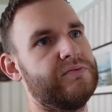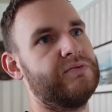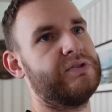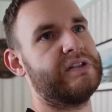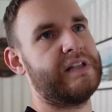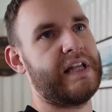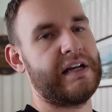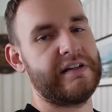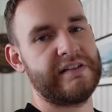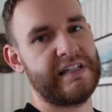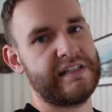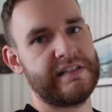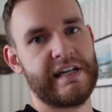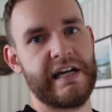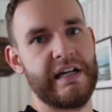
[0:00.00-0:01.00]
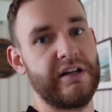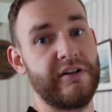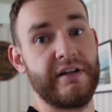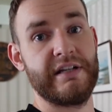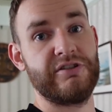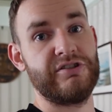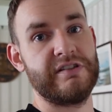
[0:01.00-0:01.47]
So then I said to Kate,
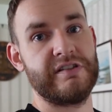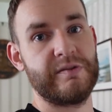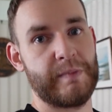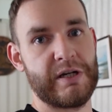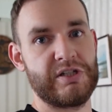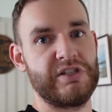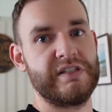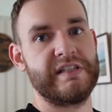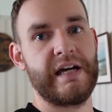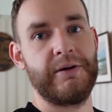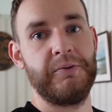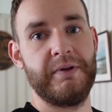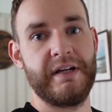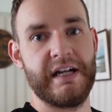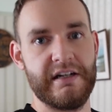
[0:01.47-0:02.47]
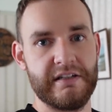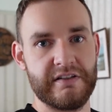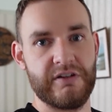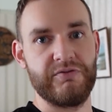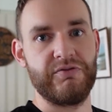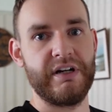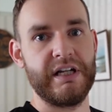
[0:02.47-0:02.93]
let's just smash this out, get it
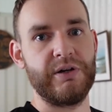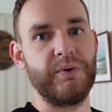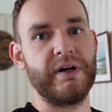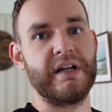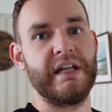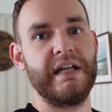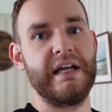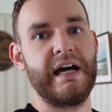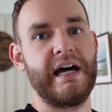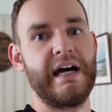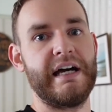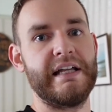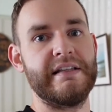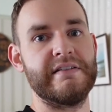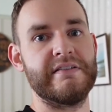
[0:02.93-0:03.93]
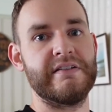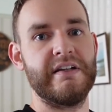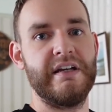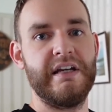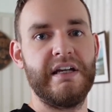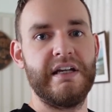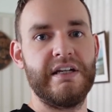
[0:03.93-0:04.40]
done really quickly and
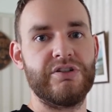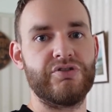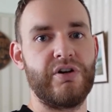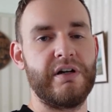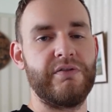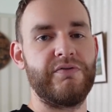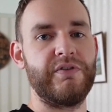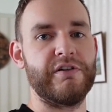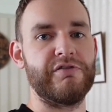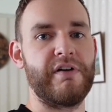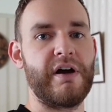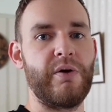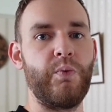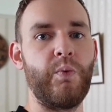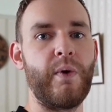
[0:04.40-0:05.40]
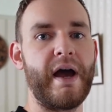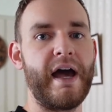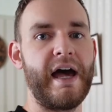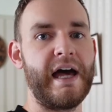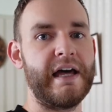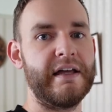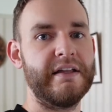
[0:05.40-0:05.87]
try and figure out
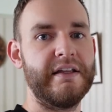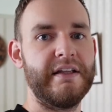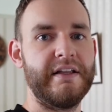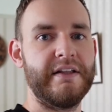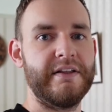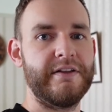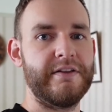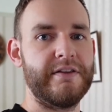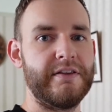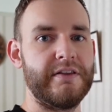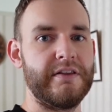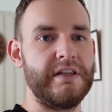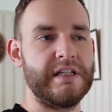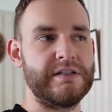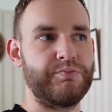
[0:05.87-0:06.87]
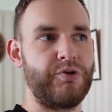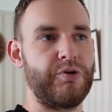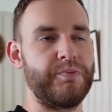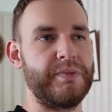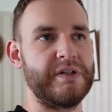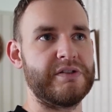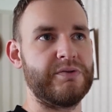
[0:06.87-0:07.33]
where this problem is.